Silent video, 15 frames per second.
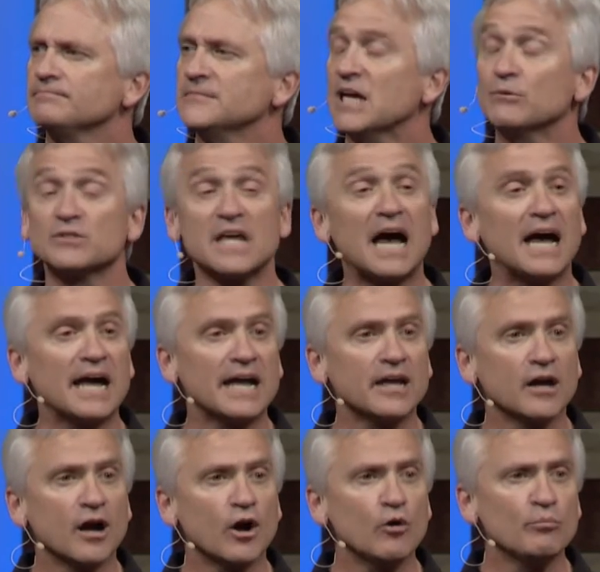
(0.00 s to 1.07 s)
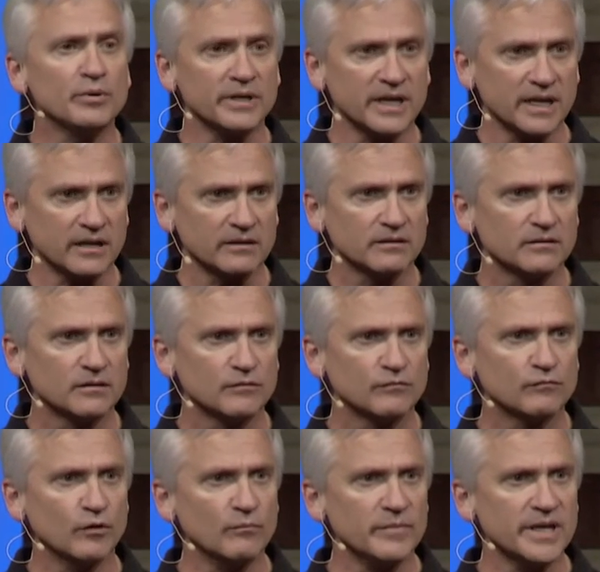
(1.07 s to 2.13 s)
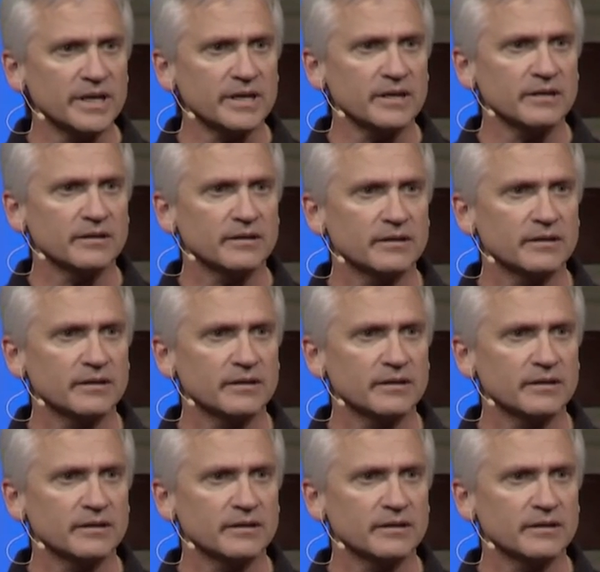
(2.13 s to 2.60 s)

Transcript: That was eye opening for me.